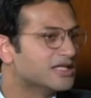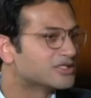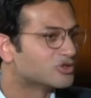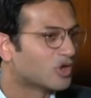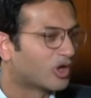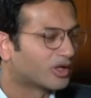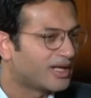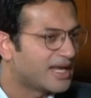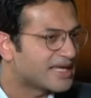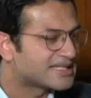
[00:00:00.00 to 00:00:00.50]
is
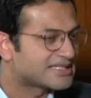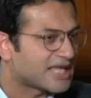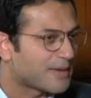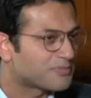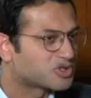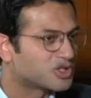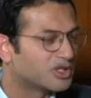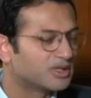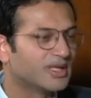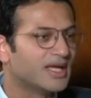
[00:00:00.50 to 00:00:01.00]
not an
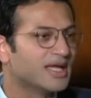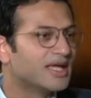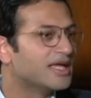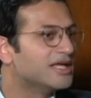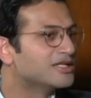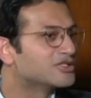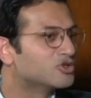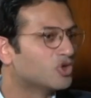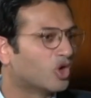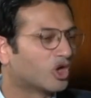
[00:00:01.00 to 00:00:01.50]
exception.
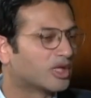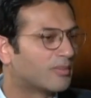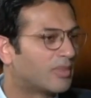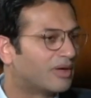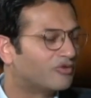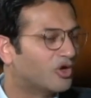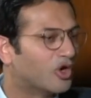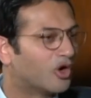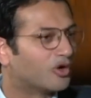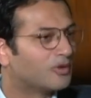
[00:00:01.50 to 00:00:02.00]
He is not
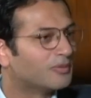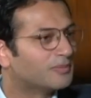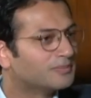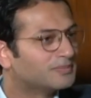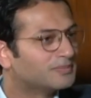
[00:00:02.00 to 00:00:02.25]
above law.